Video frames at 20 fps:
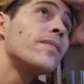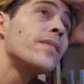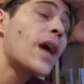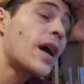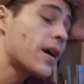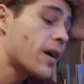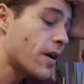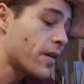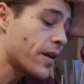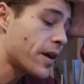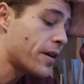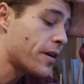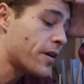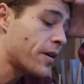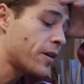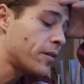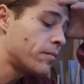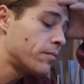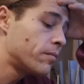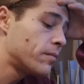I got that
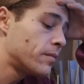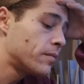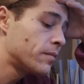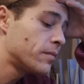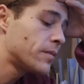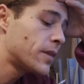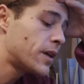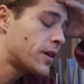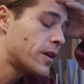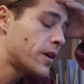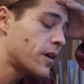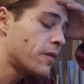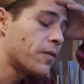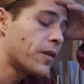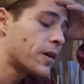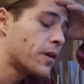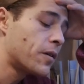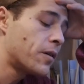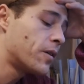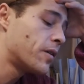on. I don't know if
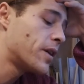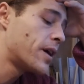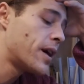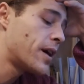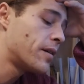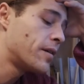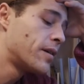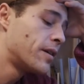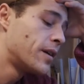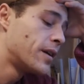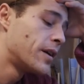I caught that.